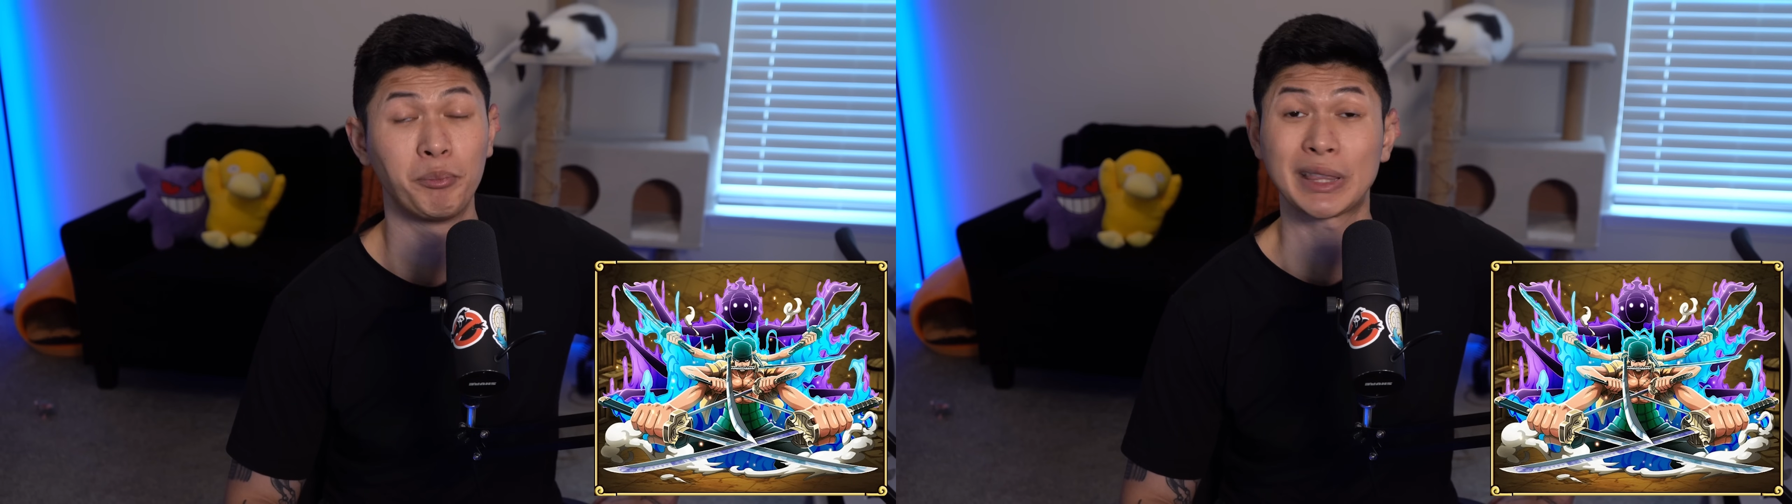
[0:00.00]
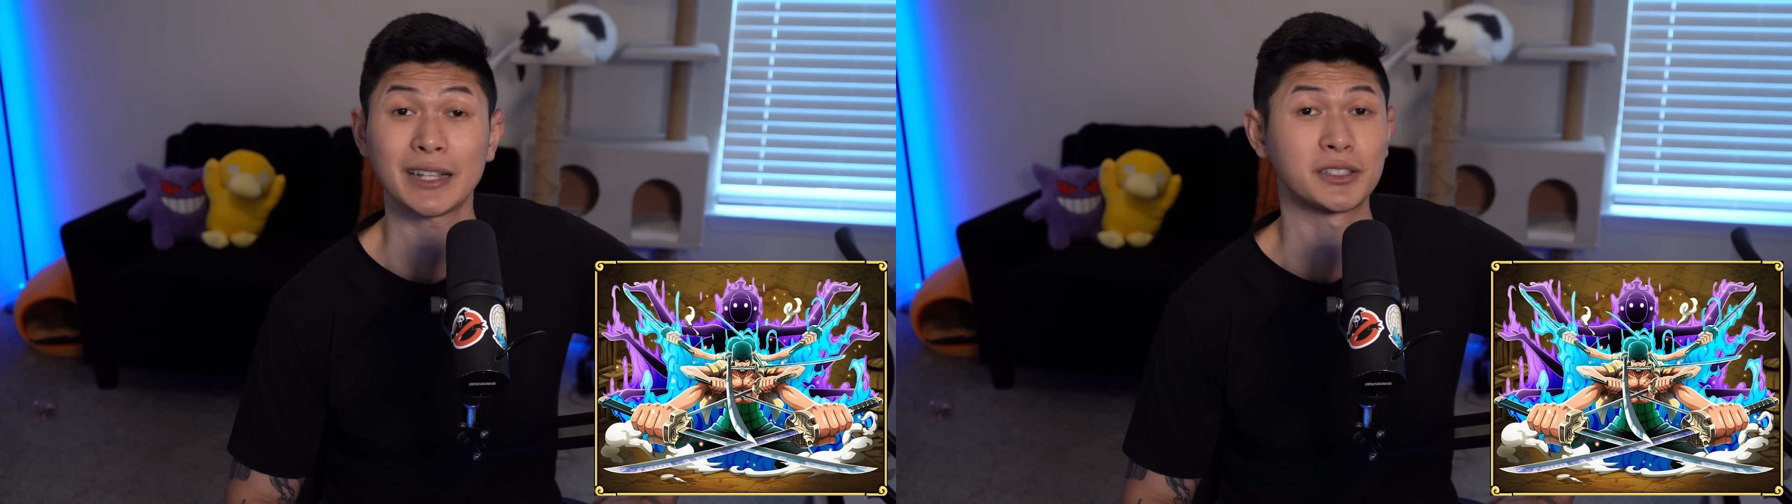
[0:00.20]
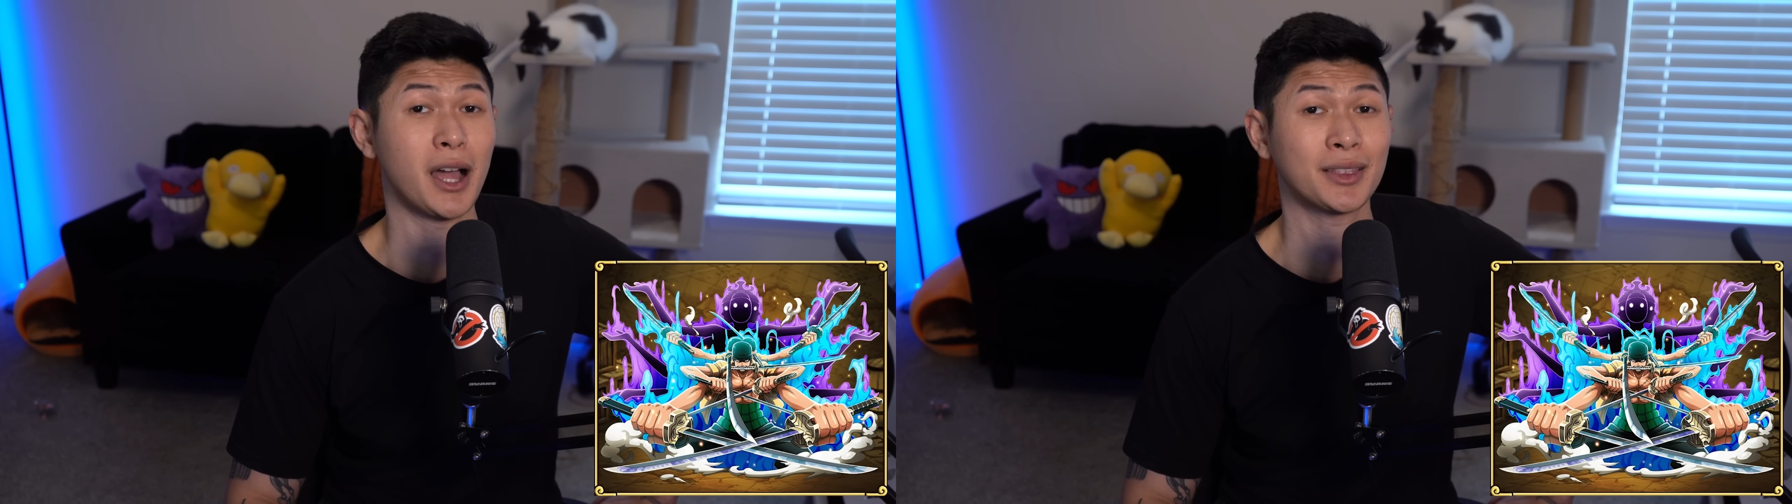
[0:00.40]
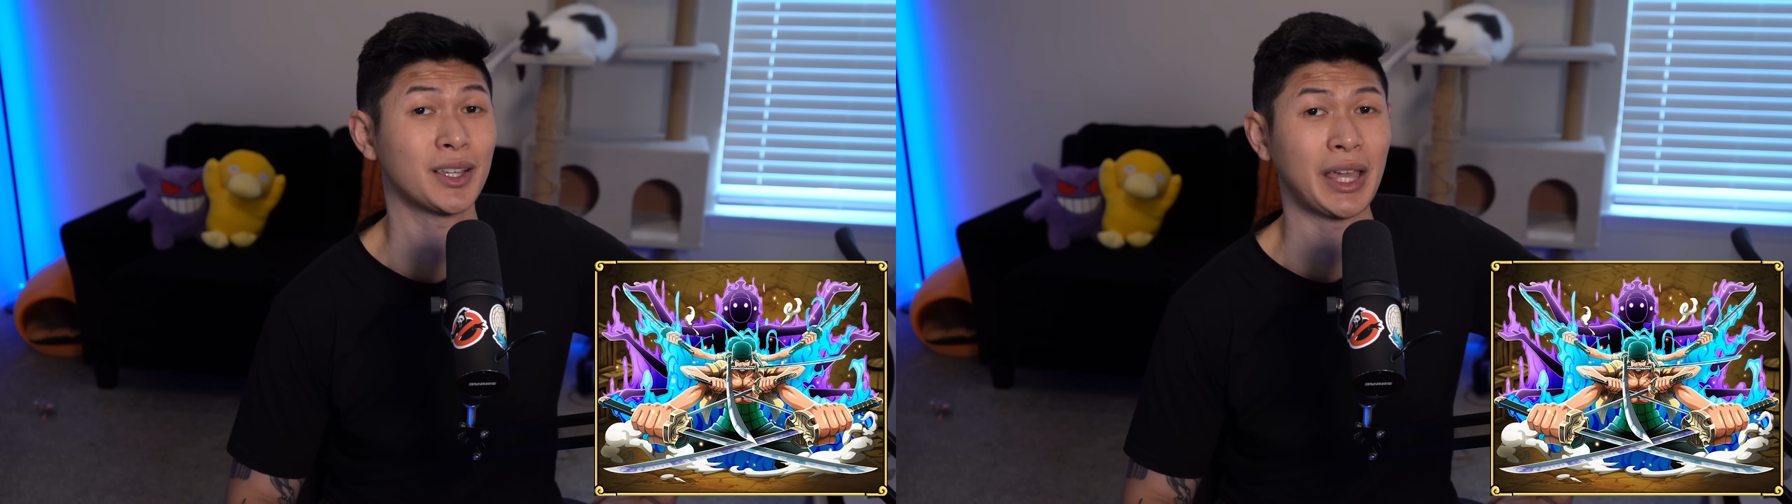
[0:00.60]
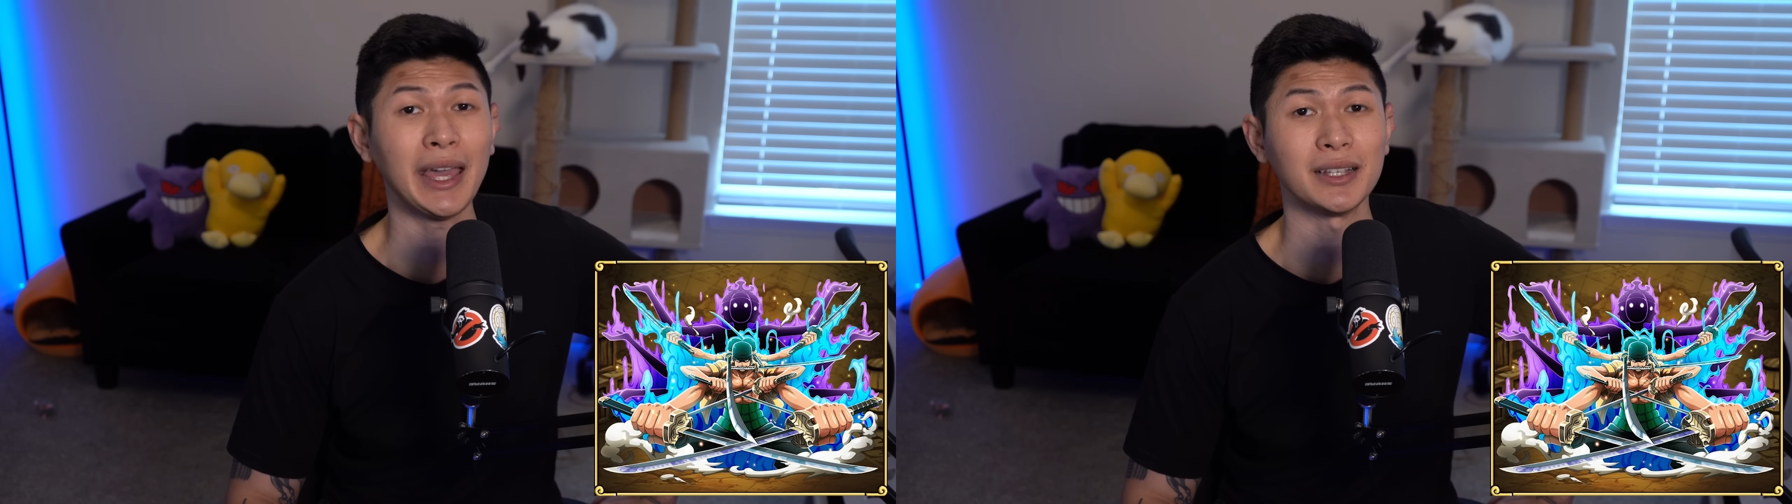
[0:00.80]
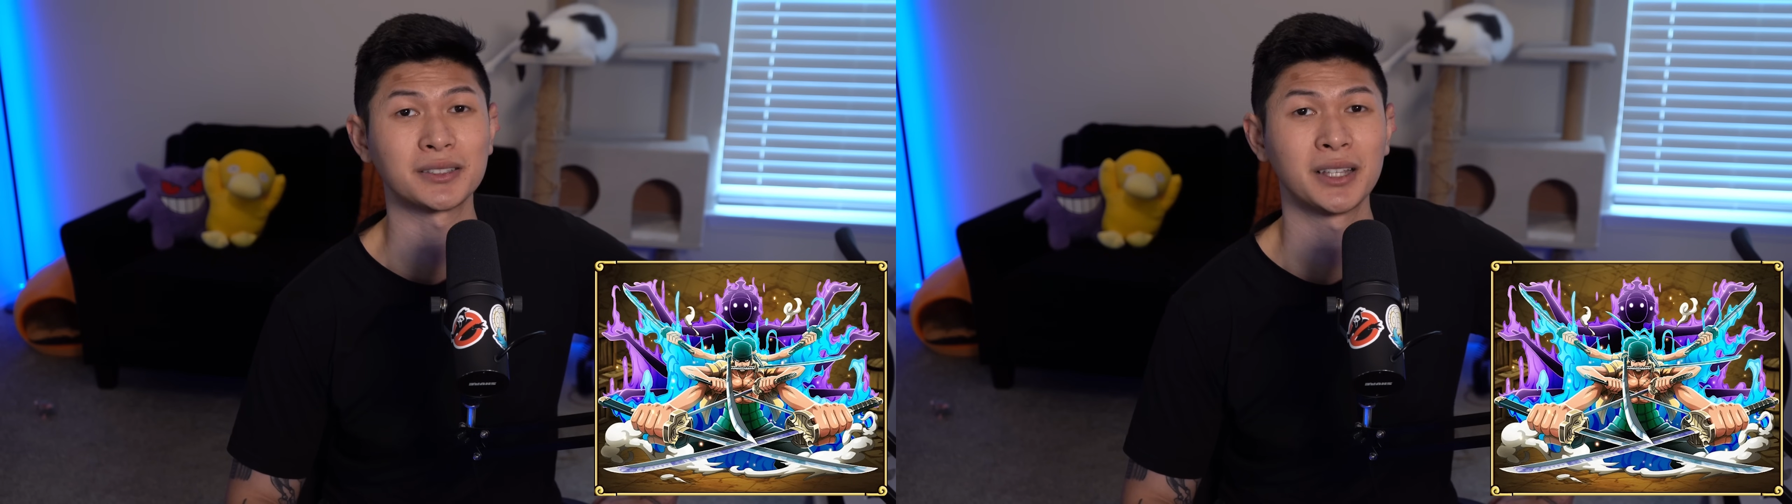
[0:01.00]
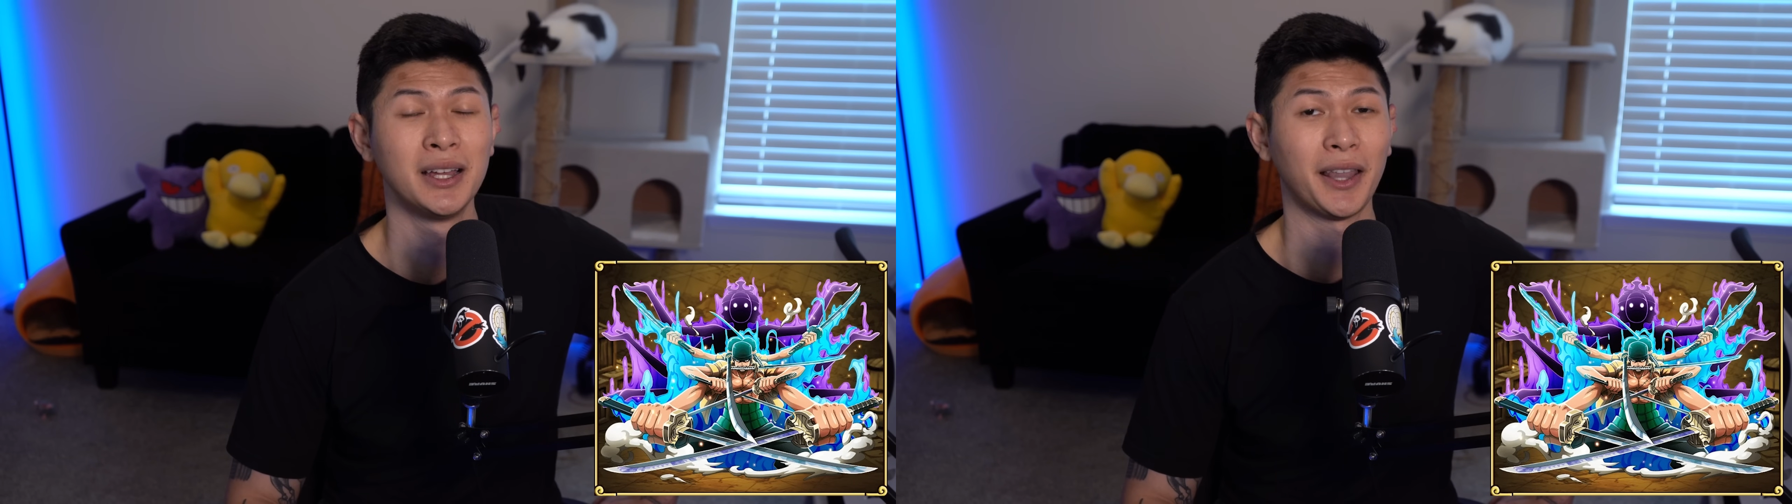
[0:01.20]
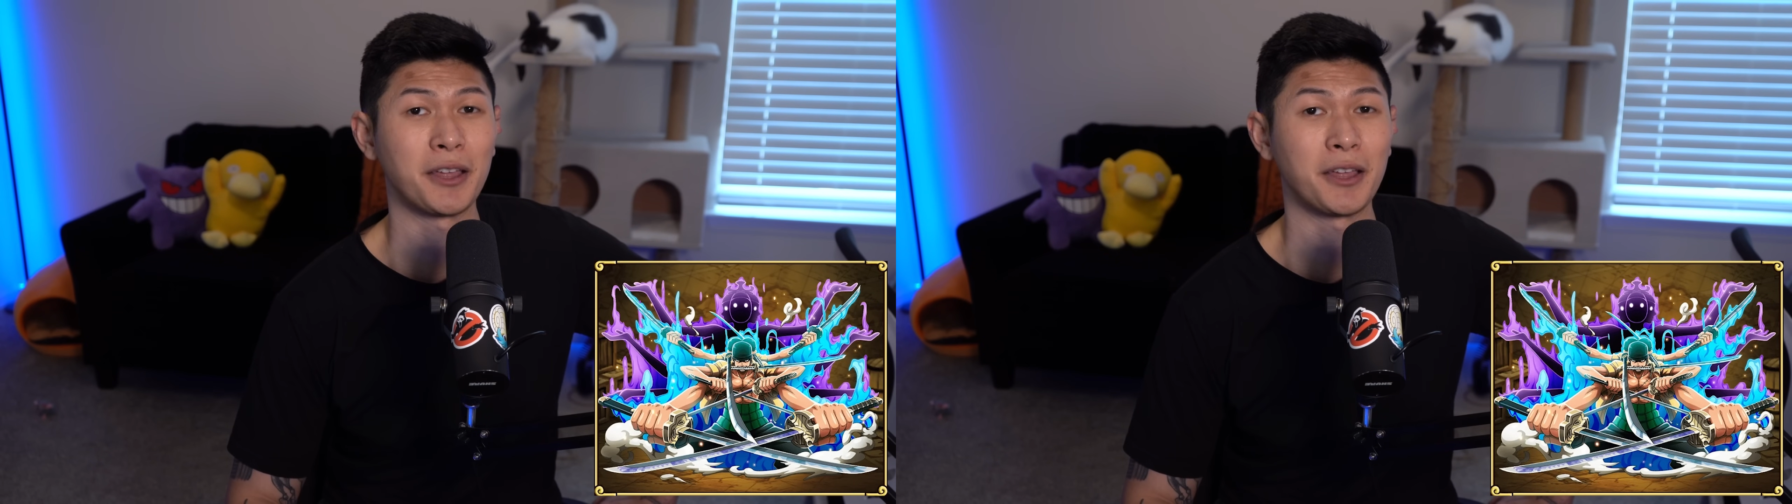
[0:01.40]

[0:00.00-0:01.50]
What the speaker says: but that's not the case.